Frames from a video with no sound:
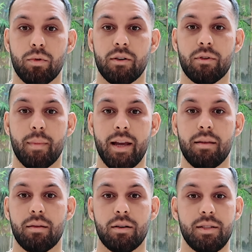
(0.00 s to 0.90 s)
work from
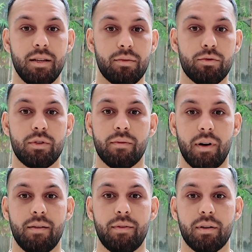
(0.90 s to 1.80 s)
8:30 through to
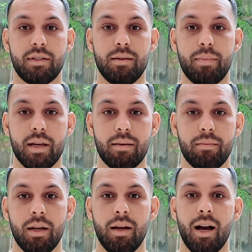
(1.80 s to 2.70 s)
5:30 p.m,